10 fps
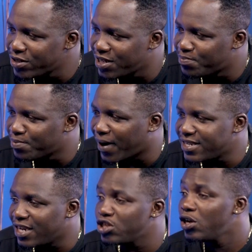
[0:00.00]
owe cheap
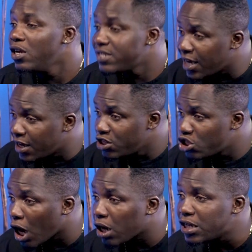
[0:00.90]
budget. See,
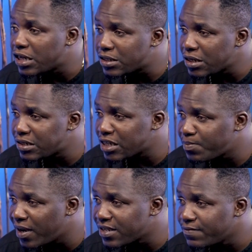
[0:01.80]
chocolate is
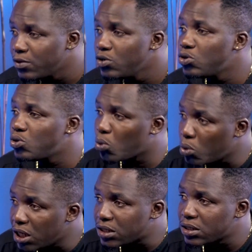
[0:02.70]
expensive.
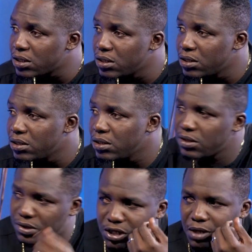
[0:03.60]
Chocolate
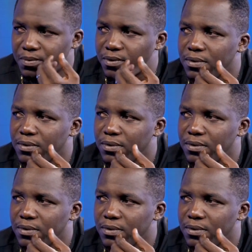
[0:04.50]
is cheap.